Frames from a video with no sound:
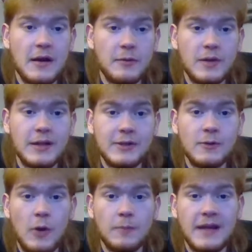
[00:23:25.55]
I really
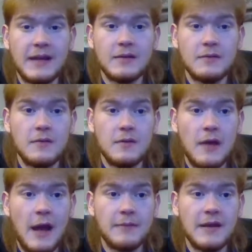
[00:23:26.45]
do hope they
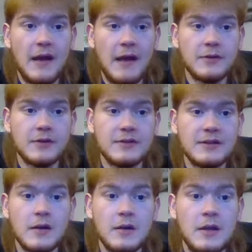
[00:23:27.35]
have a good
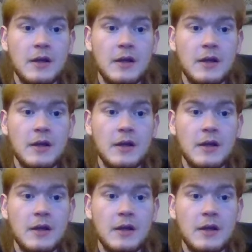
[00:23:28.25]
year.